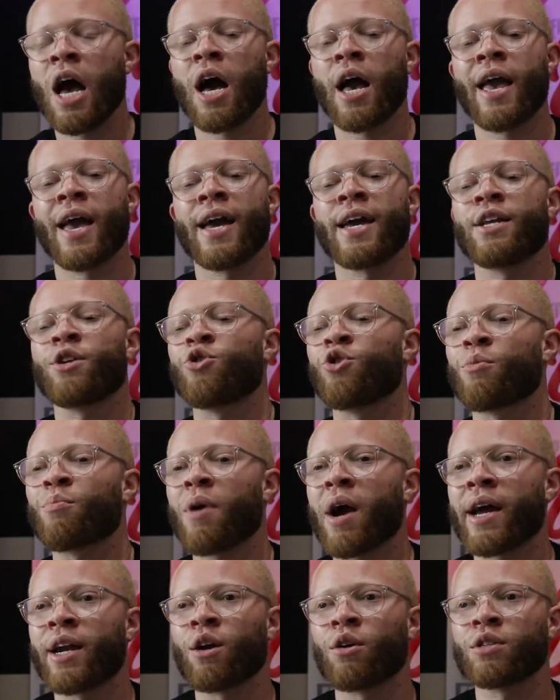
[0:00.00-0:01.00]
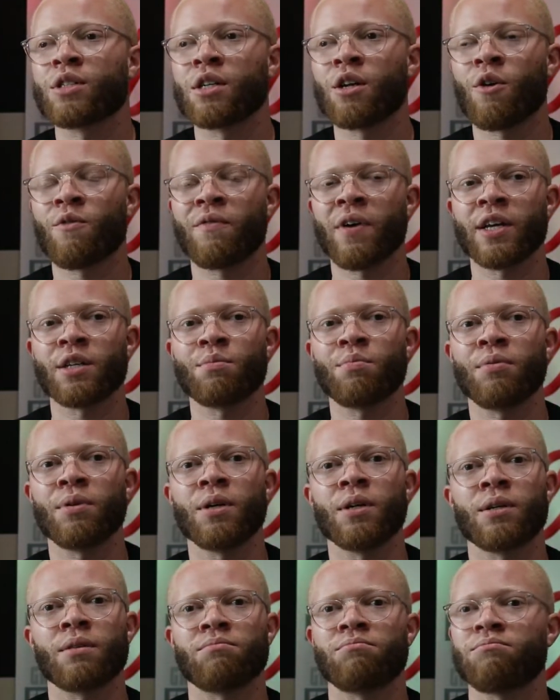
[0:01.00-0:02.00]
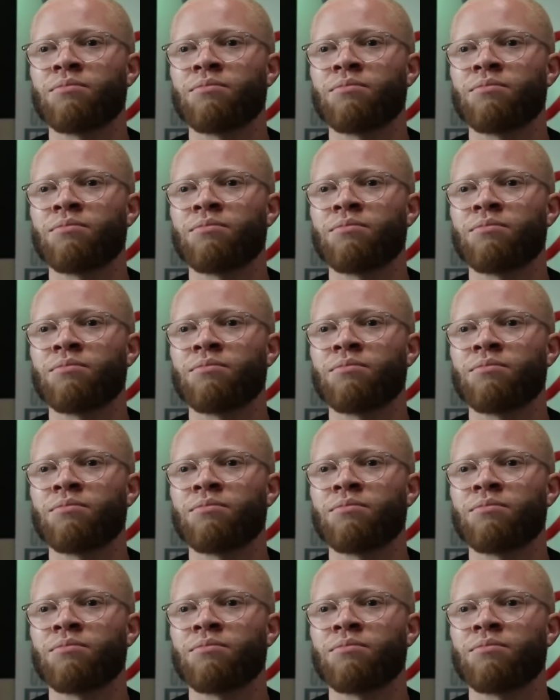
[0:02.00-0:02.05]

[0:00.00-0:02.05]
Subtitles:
And you're probably noticing on Facebook,